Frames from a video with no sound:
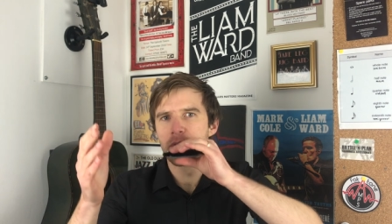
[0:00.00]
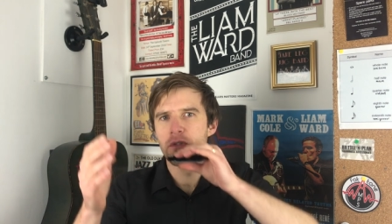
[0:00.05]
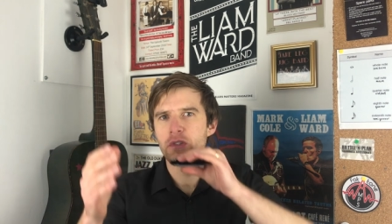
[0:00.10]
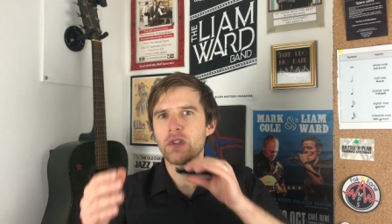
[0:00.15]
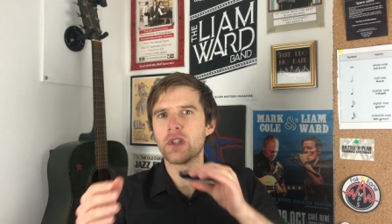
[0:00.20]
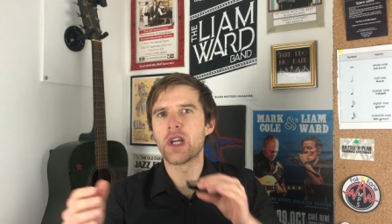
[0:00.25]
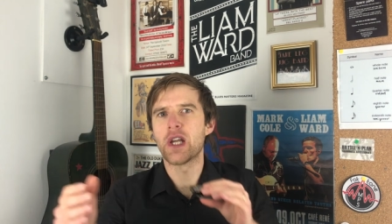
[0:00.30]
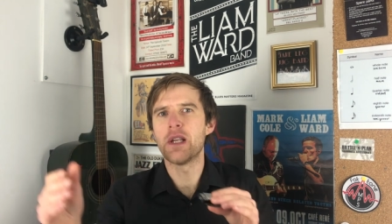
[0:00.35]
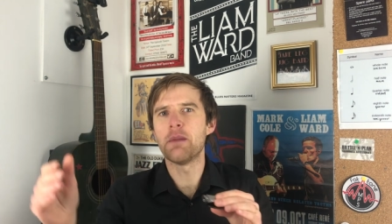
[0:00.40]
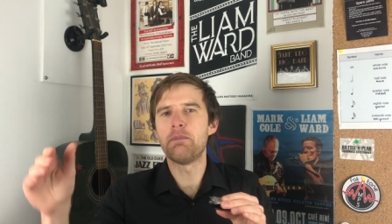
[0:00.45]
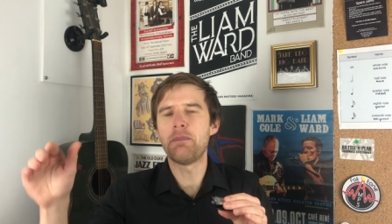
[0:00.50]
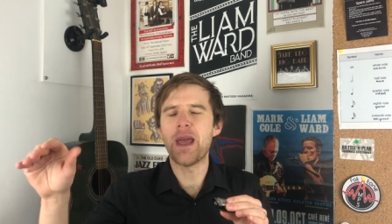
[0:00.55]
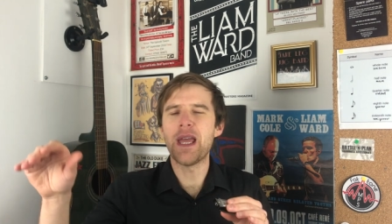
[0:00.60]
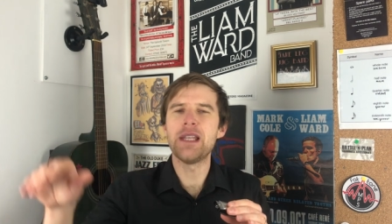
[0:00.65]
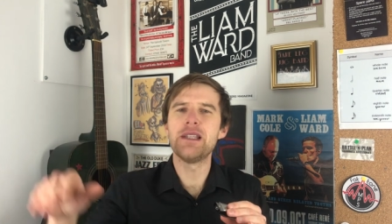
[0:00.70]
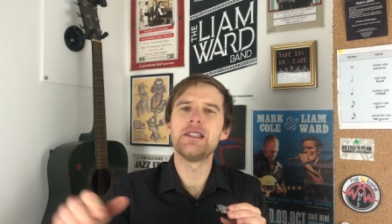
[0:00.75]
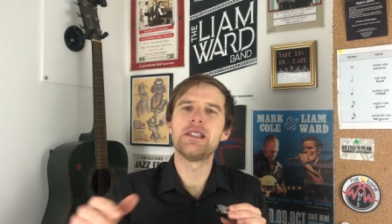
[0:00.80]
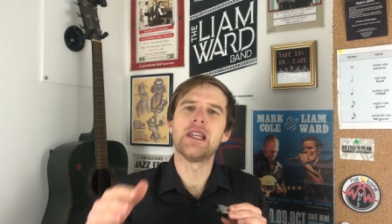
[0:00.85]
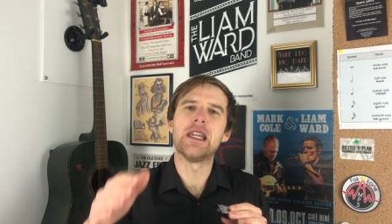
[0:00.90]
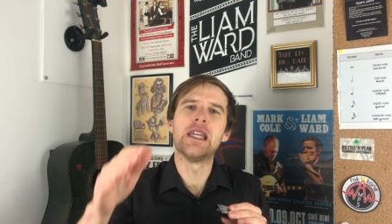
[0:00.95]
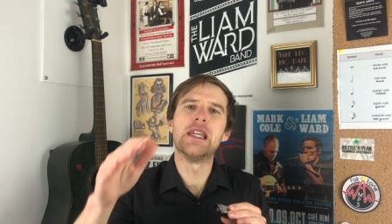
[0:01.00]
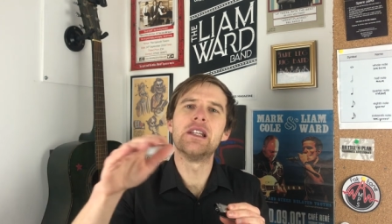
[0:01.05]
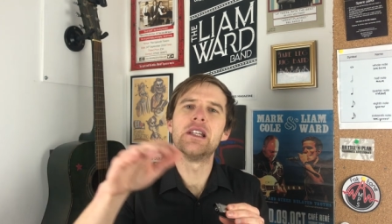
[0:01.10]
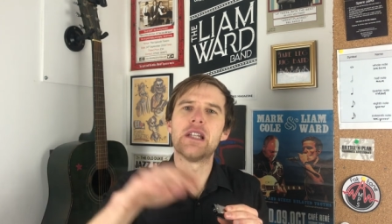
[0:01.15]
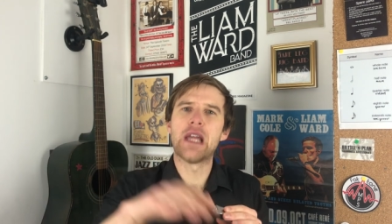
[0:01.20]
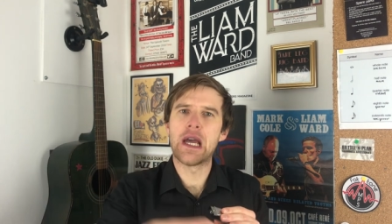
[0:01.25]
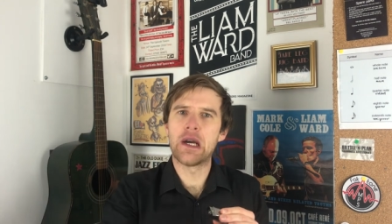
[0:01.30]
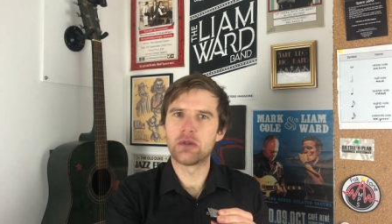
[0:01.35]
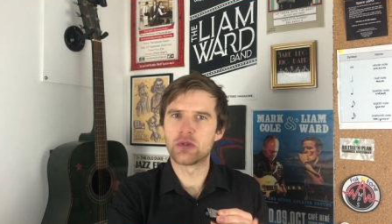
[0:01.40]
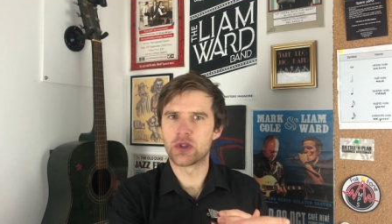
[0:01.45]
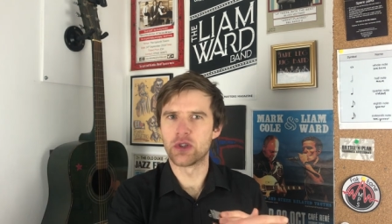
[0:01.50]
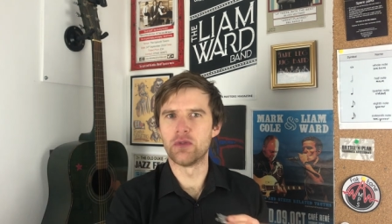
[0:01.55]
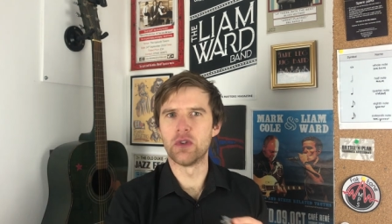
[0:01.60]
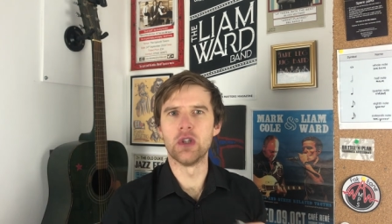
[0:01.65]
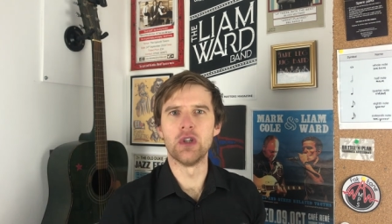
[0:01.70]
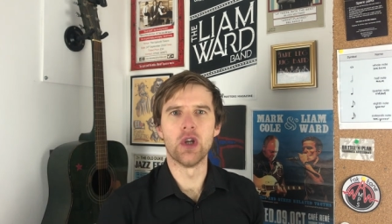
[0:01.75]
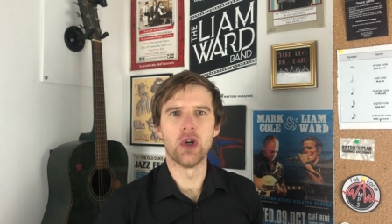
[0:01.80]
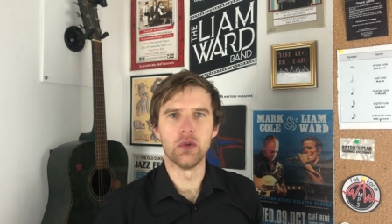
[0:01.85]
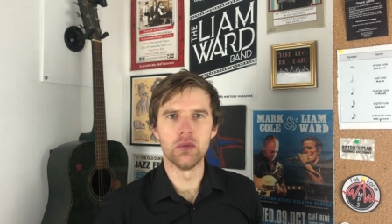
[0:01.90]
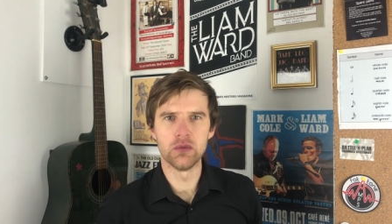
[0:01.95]
you kind of bend in and out of the
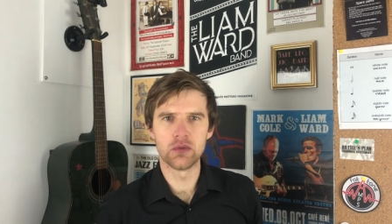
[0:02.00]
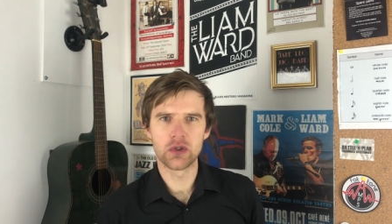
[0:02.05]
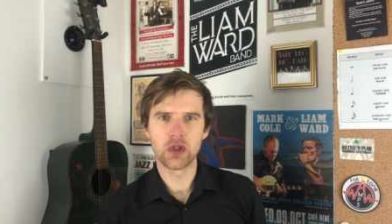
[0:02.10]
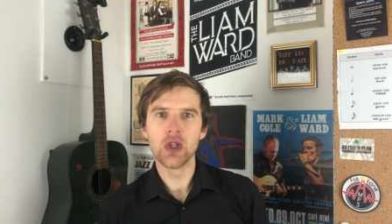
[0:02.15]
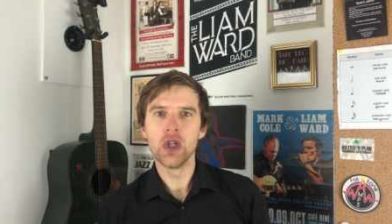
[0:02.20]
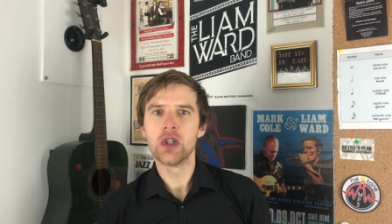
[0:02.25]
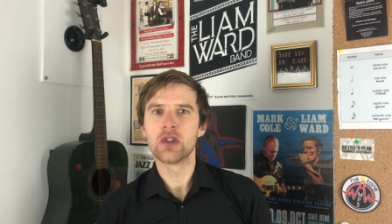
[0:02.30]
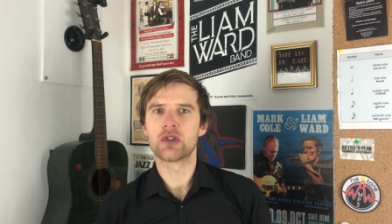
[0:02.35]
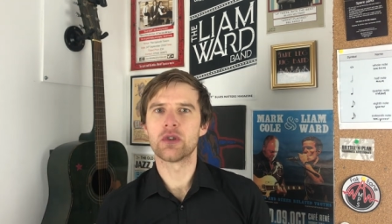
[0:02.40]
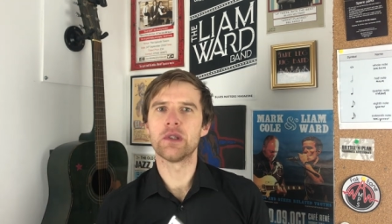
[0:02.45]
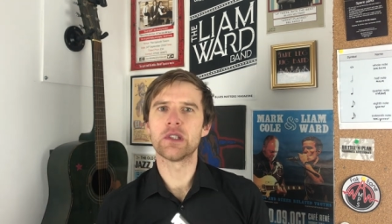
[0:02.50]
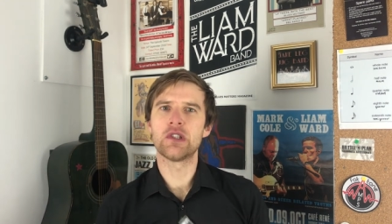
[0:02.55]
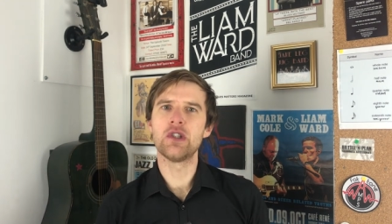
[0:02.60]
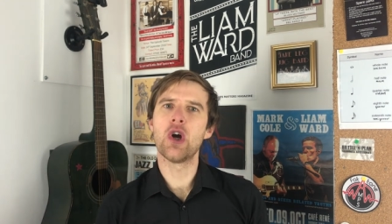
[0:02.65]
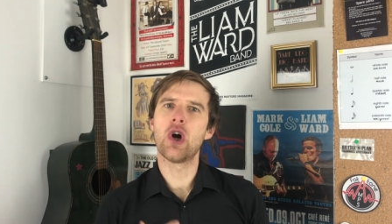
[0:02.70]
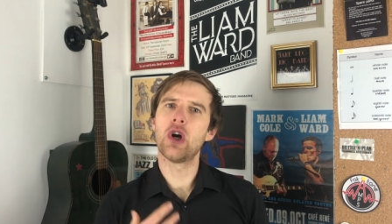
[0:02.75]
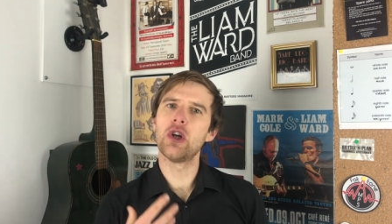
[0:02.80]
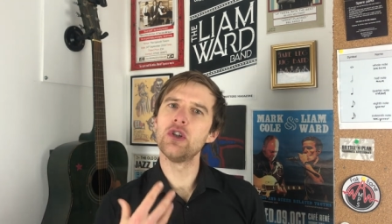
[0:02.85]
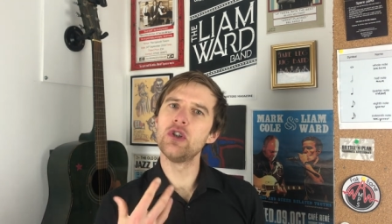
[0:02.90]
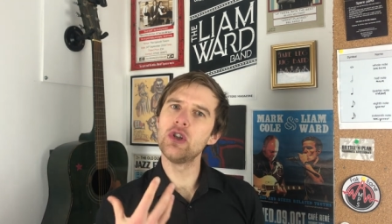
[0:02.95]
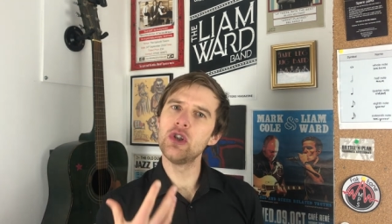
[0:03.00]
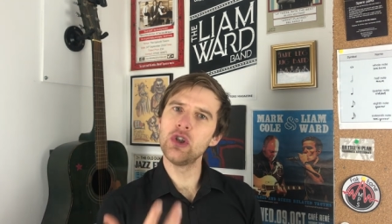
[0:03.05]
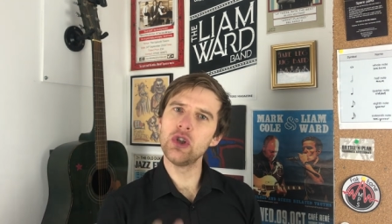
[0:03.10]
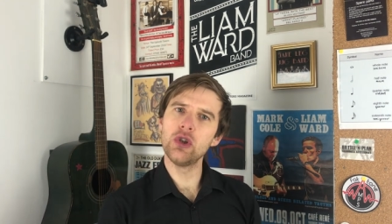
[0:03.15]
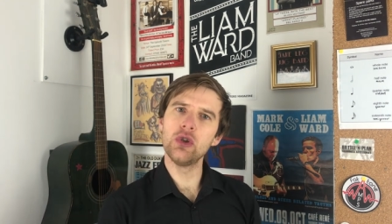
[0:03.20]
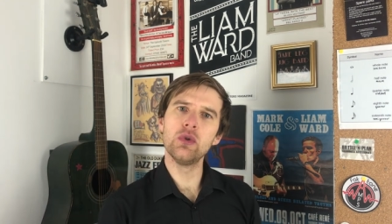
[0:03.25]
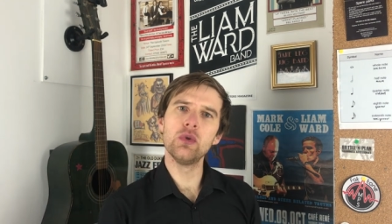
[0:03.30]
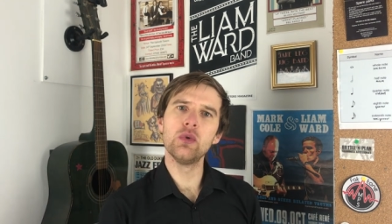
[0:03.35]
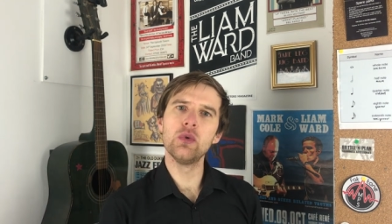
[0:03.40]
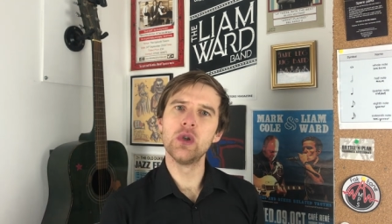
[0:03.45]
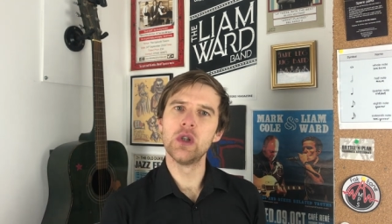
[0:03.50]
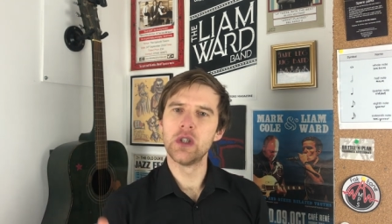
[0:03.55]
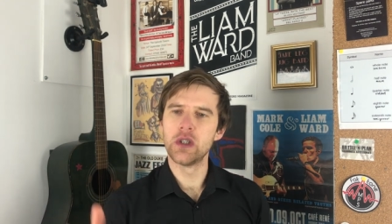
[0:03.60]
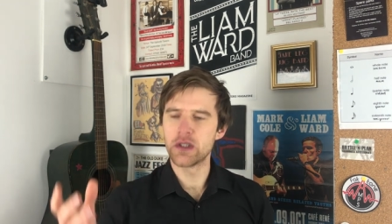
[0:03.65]
note. So it's not a new